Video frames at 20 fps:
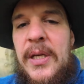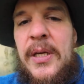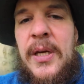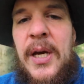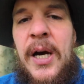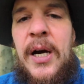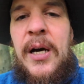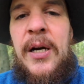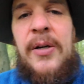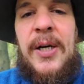
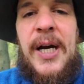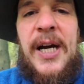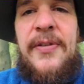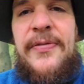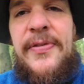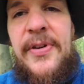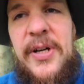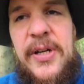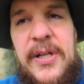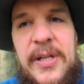
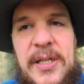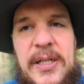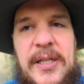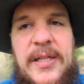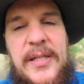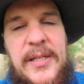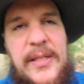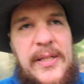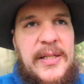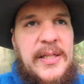However,
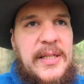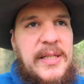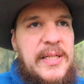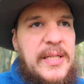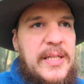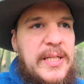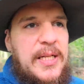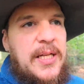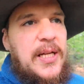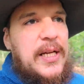
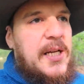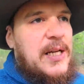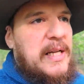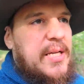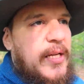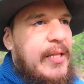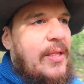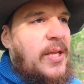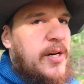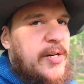
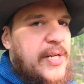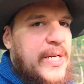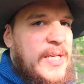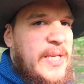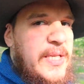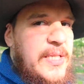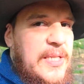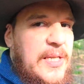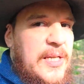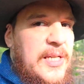there
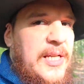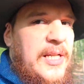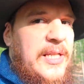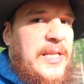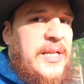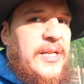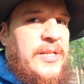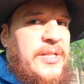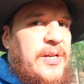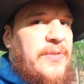is a
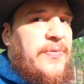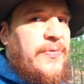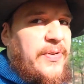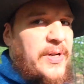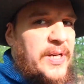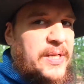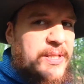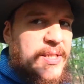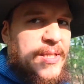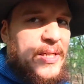clear
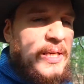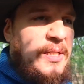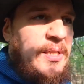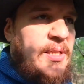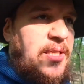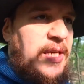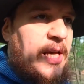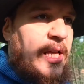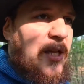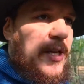difference in
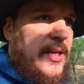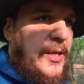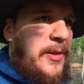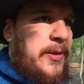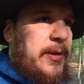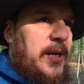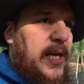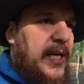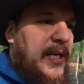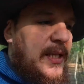selling
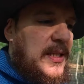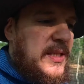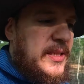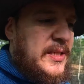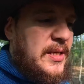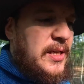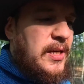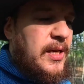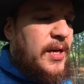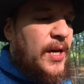things
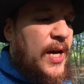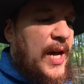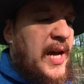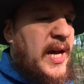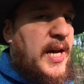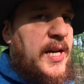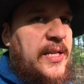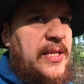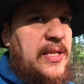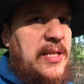
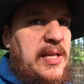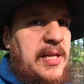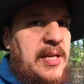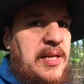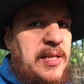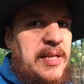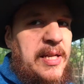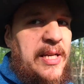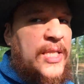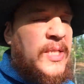and
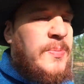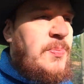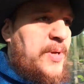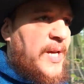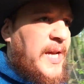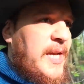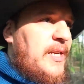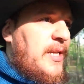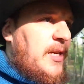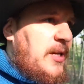in
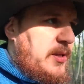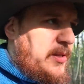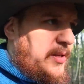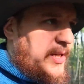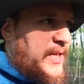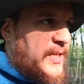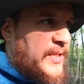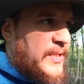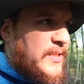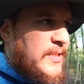explaining
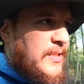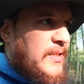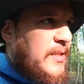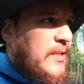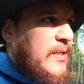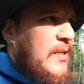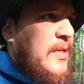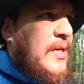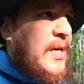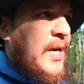things.
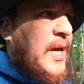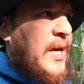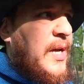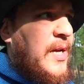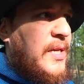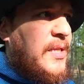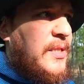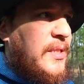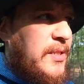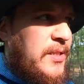
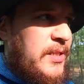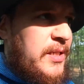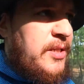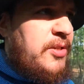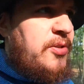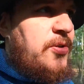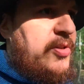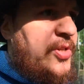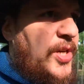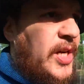And the
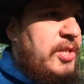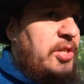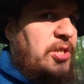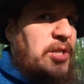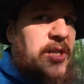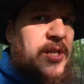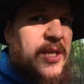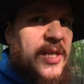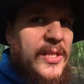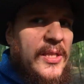
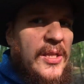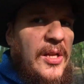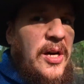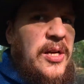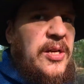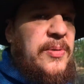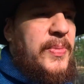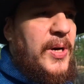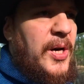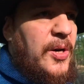introduction is
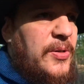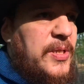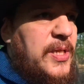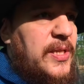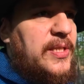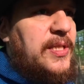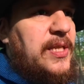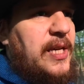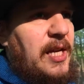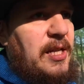not about
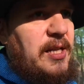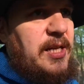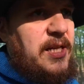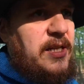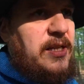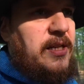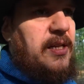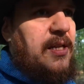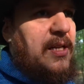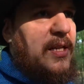
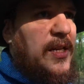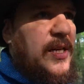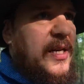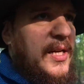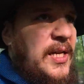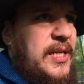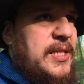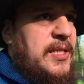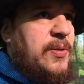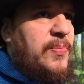selling,
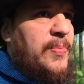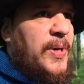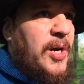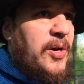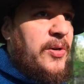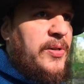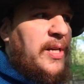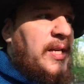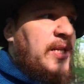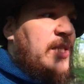it's
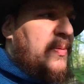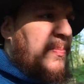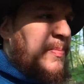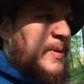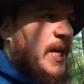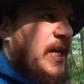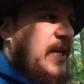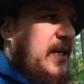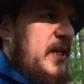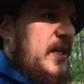about
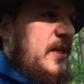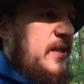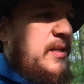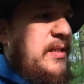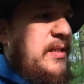explaining.